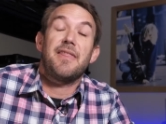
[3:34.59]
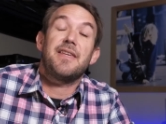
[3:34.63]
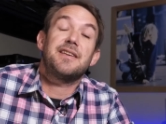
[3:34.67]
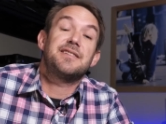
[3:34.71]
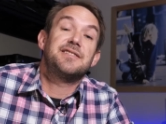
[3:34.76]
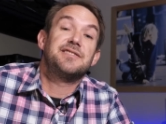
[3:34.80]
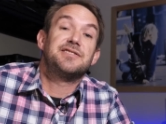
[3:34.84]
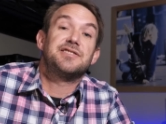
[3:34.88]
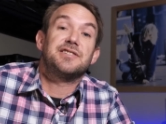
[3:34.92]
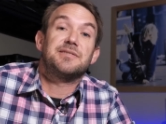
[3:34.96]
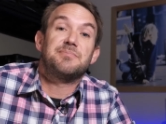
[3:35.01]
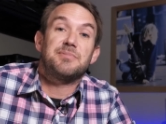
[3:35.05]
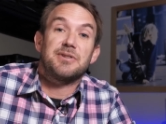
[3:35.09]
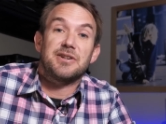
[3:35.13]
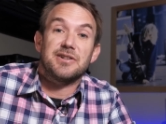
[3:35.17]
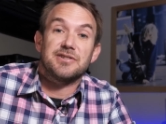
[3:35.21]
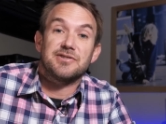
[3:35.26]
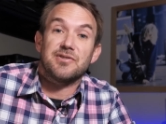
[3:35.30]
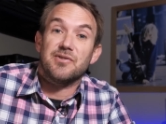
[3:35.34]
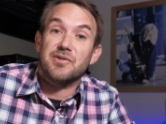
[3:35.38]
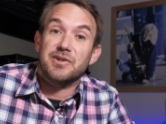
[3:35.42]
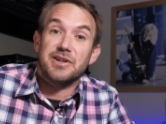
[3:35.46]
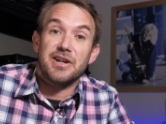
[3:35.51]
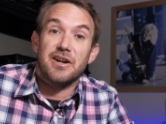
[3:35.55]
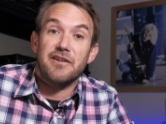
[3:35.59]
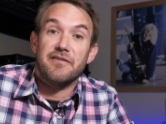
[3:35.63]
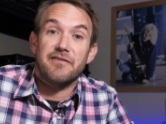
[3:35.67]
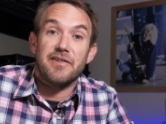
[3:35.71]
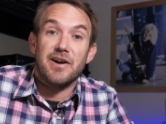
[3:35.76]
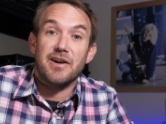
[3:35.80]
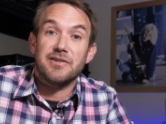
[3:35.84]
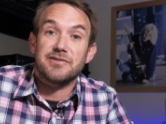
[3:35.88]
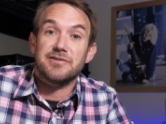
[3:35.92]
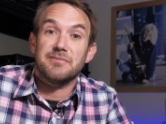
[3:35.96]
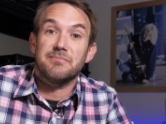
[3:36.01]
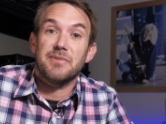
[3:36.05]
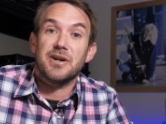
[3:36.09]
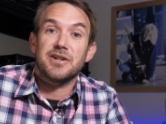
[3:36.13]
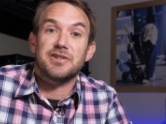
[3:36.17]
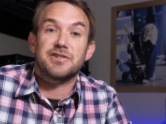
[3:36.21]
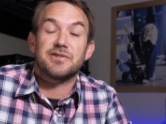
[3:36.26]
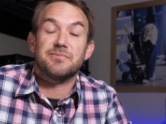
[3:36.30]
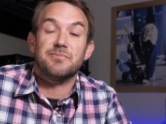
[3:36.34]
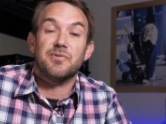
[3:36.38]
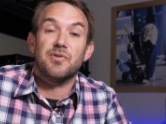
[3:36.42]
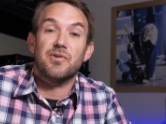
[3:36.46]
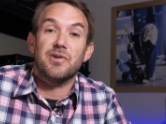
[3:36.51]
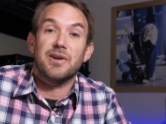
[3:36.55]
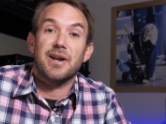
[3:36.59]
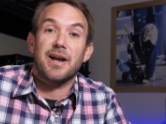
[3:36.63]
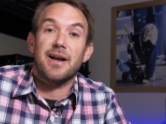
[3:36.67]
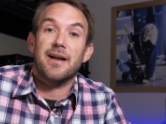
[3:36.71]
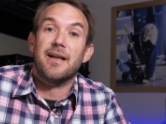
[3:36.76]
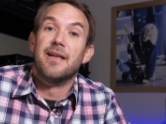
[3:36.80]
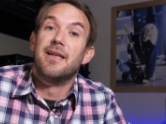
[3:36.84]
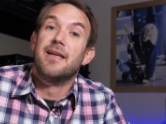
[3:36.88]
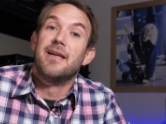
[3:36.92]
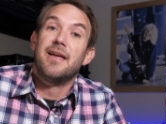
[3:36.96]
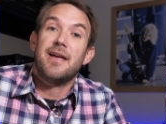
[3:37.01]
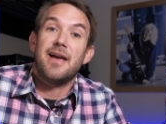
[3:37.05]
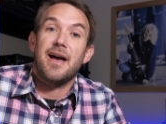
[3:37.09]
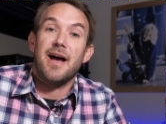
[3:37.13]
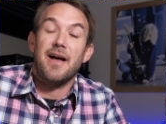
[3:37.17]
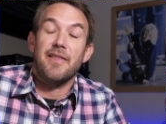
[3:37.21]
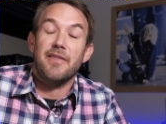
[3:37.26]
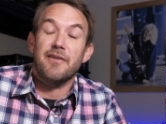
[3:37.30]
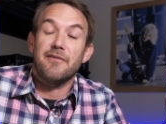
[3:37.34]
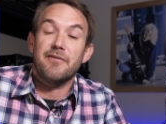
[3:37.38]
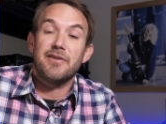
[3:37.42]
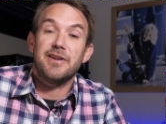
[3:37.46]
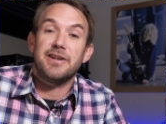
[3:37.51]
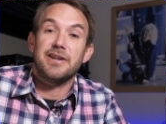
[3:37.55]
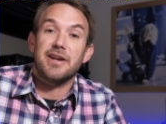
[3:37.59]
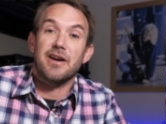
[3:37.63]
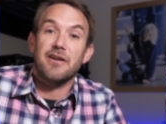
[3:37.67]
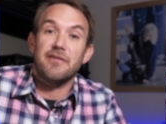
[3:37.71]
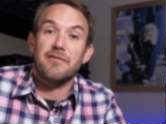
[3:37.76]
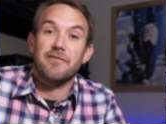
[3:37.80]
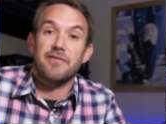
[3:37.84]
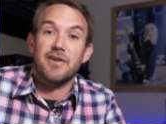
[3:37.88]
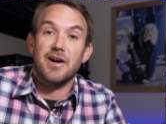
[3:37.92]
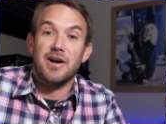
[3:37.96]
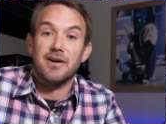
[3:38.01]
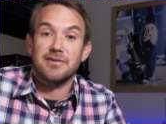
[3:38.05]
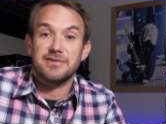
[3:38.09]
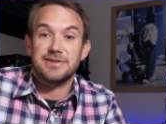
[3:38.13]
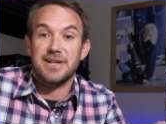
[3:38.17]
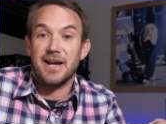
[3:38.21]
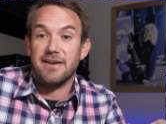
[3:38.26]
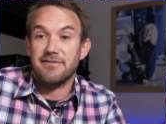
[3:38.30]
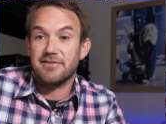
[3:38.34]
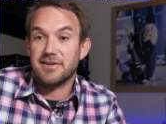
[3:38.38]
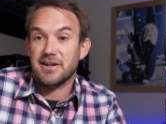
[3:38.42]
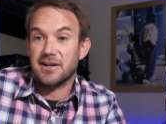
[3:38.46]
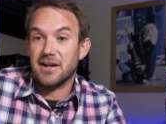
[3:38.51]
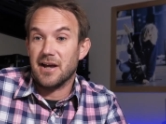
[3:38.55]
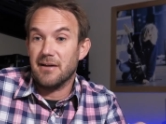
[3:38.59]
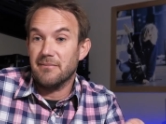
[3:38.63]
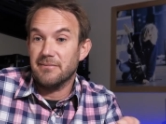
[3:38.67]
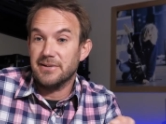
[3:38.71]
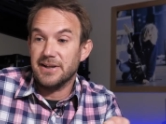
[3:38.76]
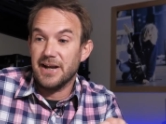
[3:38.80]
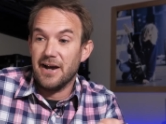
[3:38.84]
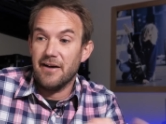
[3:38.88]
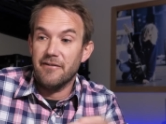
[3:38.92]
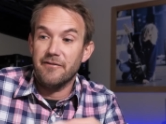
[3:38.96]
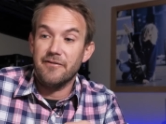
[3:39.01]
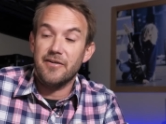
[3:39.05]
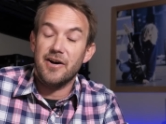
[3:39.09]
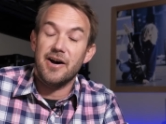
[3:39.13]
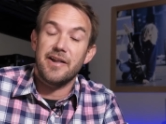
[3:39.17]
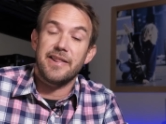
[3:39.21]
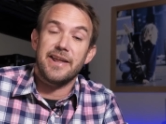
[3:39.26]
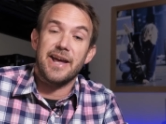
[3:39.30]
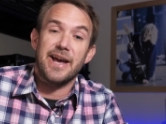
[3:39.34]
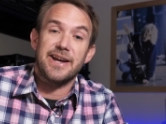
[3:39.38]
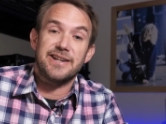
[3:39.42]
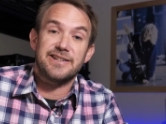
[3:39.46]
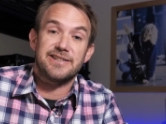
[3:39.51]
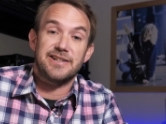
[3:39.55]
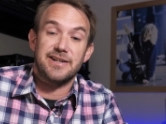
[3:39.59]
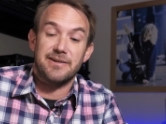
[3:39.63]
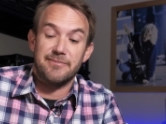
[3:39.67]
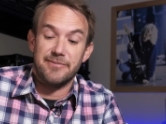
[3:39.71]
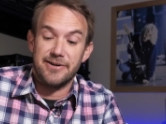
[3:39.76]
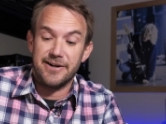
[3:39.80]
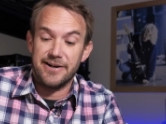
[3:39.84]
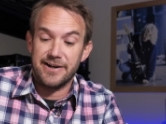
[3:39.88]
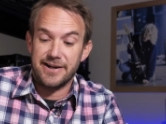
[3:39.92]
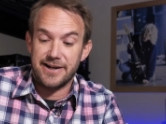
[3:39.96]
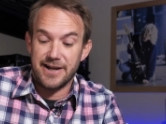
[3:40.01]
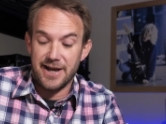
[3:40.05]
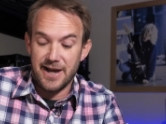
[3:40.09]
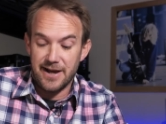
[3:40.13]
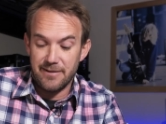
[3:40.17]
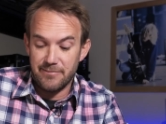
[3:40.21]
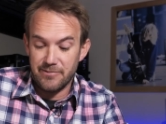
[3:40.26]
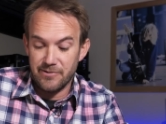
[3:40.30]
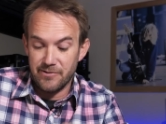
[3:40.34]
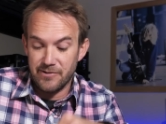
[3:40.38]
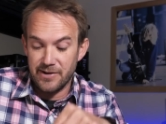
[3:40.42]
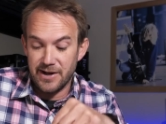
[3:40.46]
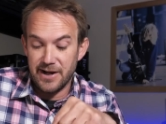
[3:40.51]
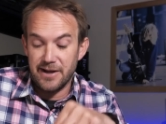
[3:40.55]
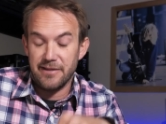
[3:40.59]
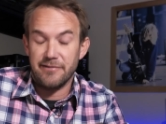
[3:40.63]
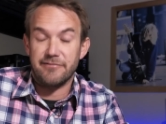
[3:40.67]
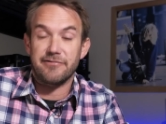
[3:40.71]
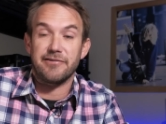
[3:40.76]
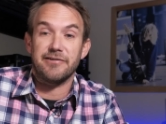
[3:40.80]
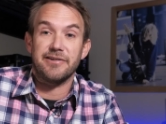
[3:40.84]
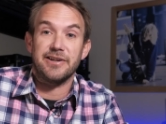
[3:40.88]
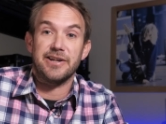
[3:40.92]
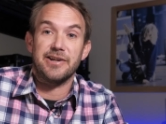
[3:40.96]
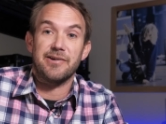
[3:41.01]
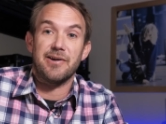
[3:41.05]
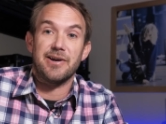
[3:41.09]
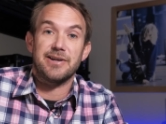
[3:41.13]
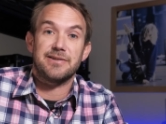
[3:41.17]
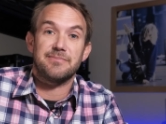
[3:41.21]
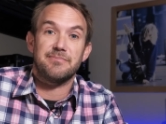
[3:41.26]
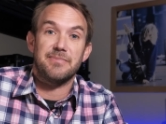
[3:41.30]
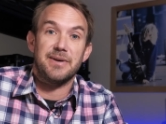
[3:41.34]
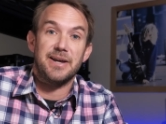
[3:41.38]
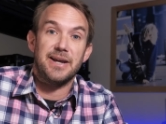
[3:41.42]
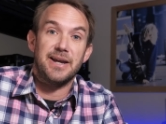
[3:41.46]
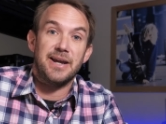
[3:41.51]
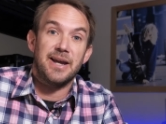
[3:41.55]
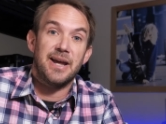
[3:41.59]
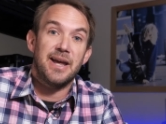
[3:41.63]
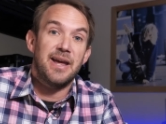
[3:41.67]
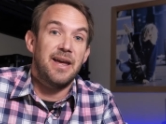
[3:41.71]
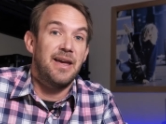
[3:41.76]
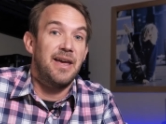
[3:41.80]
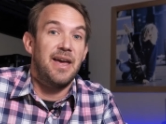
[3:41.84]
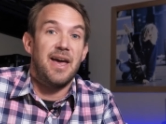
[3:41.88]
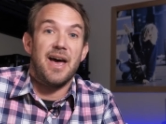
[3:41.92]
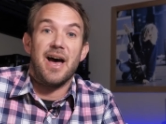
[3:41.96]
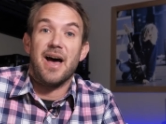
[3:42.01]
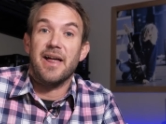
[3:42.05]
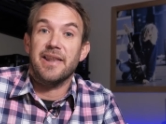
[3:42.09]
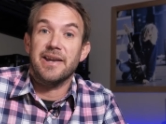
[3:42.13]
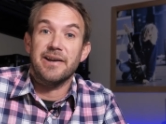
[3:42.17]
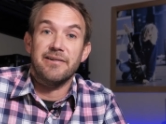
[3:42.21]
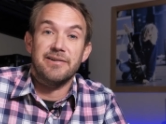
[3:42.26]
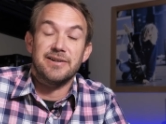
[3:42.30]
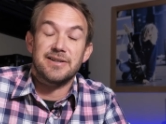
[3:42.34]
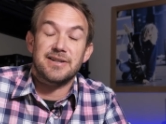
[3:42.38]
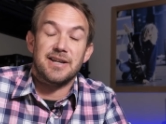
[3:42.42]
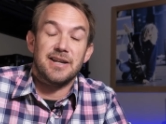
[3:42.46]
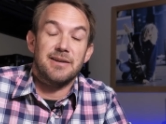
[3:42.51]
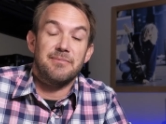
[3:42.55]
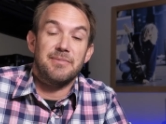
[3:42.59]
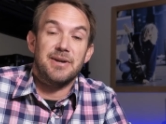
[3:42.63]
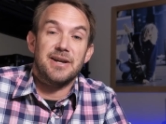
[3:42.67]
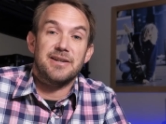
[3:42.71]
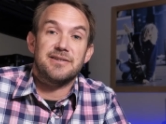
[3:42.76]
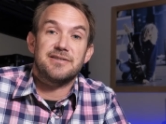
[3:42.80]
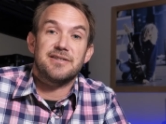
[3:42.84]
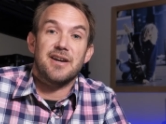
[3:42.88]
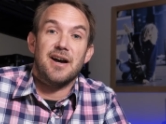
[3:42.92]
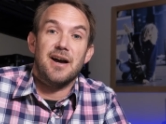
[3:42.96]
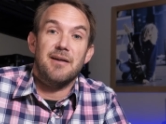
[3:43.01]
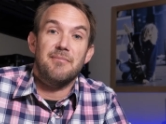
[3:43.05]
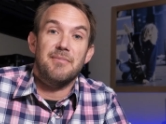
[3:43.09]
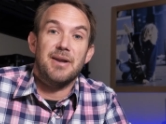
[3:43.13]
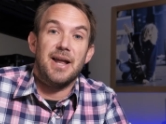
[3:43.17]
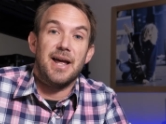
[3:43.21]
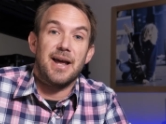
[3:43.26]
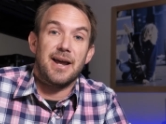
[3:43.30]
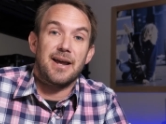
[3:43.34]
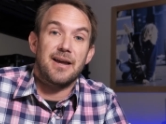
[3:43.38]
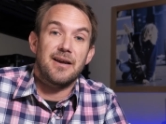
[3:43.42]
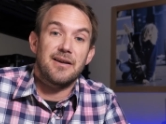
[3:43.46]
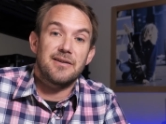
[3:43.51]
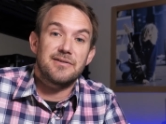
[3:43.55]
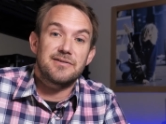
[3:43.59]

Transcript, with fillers: And this is just because audio files are much smaller, and the video files have to come down via the HDMI cable in through the USB, and there is going to be a time lag.